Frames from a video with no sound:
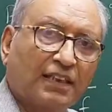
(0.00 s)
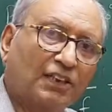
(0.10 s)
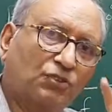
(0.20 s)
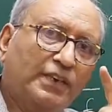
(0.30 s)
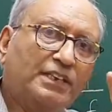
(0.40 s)

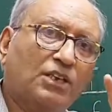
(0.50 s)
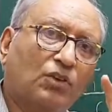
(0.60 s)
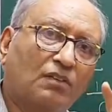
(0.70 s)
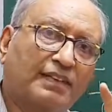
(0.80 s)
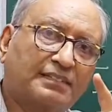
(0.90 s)
So equi
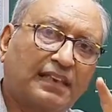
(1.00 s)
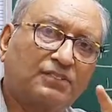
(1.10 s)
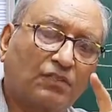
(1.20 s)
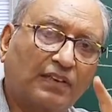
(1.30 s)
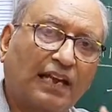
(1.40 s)
convex lens
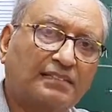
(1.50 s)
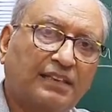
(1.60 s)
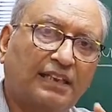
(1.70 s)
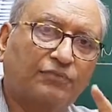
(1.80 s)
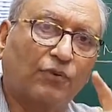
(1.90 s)
of glass
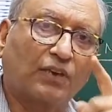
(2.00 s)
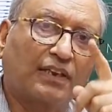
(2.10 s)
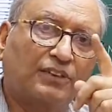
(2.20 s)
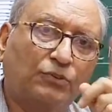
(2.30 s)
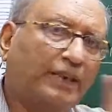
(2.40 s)
length, focal
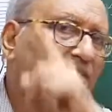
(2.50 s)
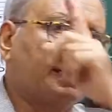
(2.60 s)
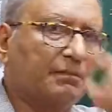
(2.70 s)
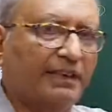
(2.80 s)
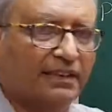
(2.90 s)
length 20
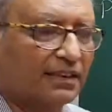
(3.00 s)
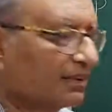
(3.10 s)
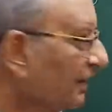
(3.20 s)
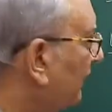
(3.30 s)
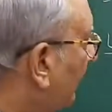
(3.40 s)
centimeter
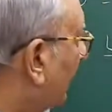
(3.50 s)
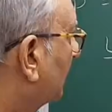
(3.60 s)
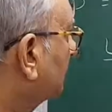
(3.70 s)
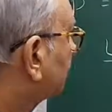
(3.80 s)
in air.